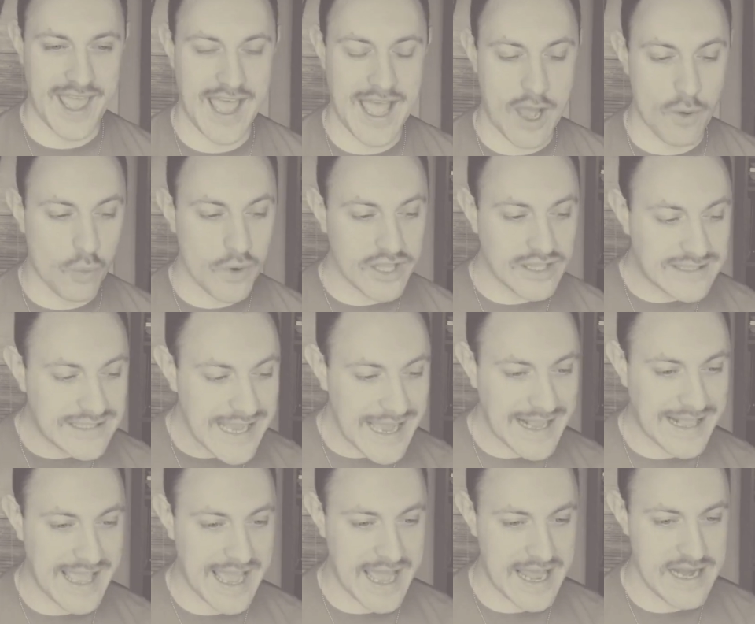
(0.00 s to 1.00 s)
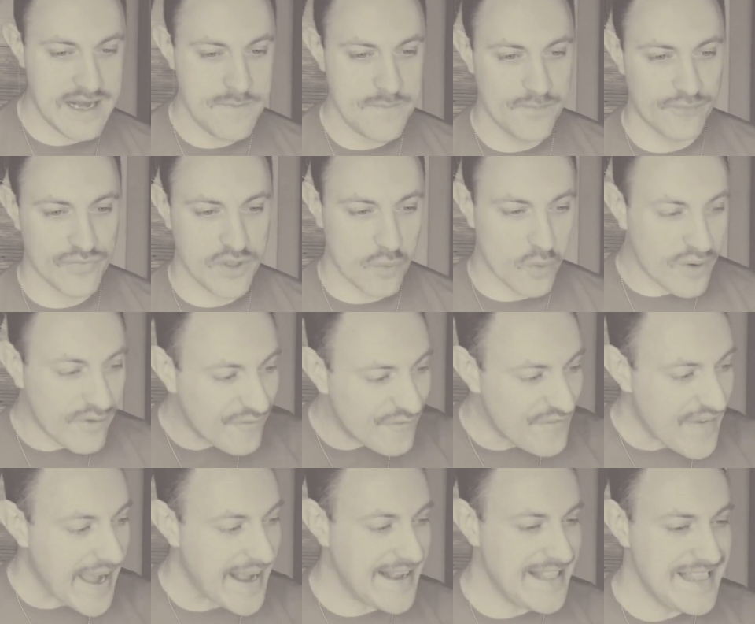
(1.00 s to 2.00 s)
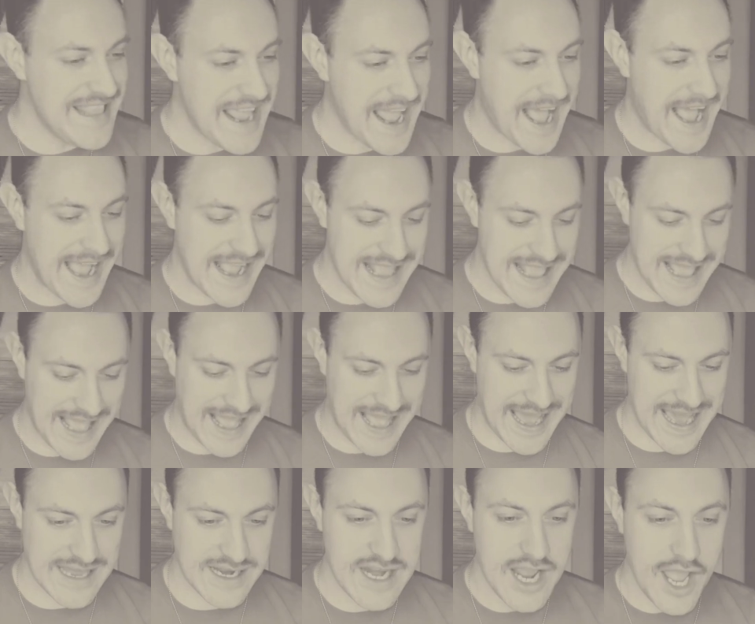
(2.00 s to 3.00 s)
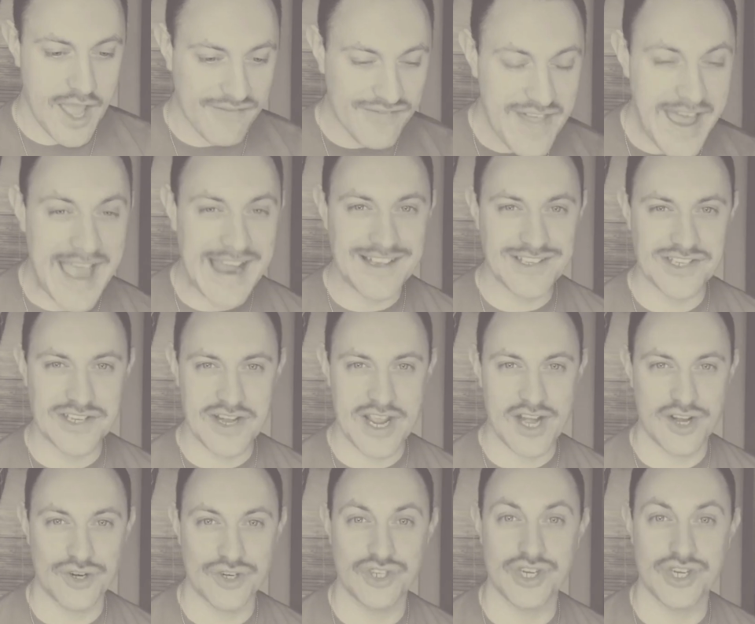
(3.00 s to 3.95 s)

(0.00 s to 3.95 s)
We dig in, we find the I can, that is an energy.